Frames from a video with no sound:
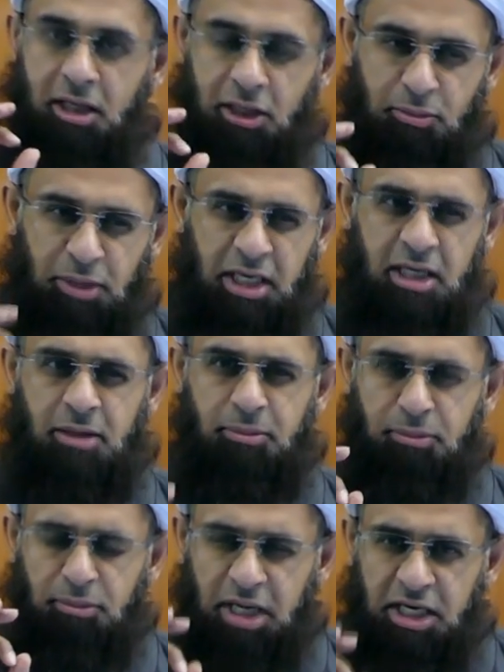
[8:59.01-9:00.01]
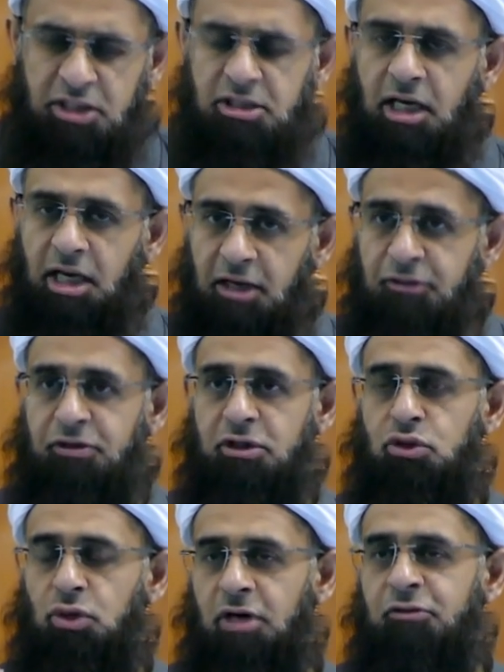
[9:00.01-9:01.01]
Make a major
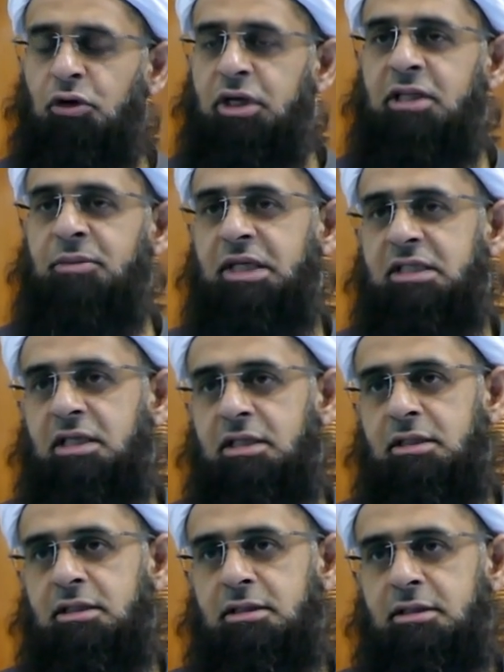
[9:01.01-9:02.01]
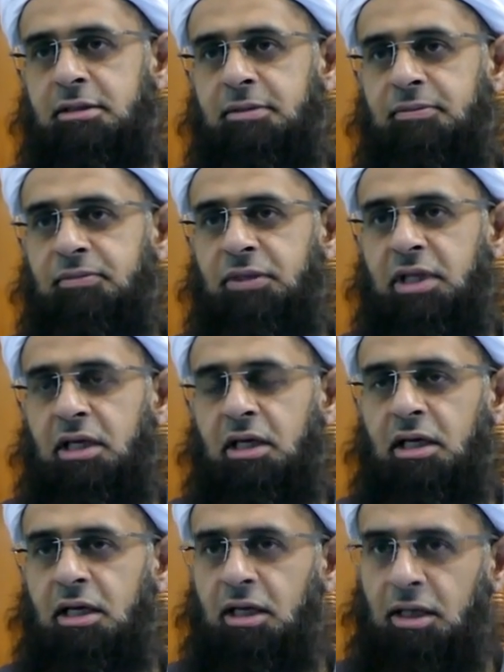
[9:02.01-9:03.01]
effort to avoid the big sins.
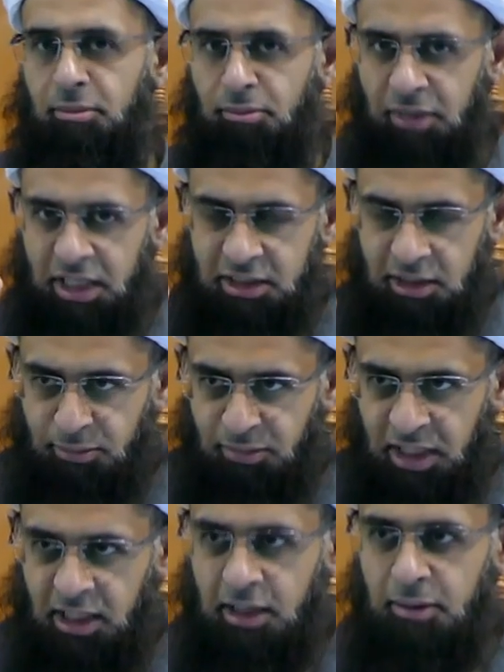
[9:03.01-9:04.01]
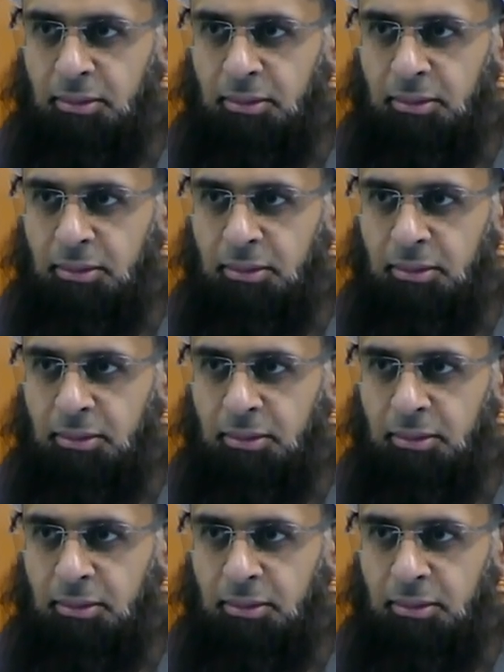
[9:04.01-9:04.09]
May